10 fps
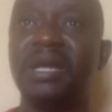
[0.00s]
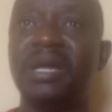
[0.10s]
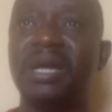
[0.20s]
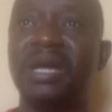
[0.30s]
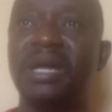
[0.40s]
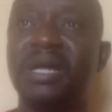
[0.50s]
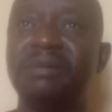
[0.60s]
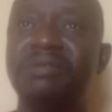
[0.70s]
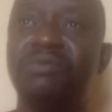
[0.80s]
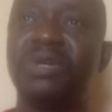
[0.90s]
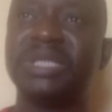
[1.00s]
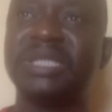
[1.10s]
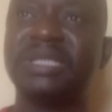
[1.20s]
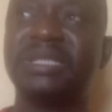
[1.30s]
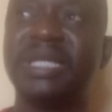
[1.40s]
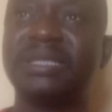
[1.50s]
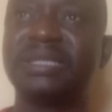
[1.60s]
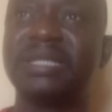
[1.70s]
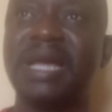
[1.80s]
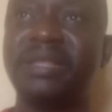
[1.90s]
There was a set,
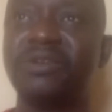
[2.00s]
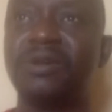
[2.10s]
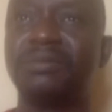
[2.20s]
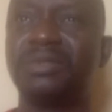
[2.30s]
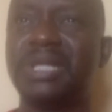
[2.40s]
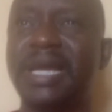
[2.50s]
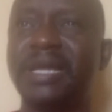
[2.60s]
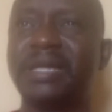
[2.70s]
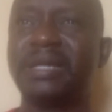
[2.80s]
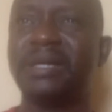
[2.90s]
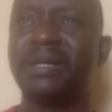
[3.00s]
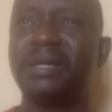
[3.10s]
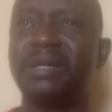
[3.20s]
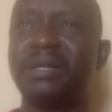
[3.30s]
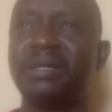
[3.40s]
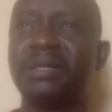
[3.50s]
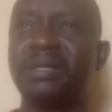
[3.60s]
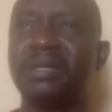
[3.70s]
I think up to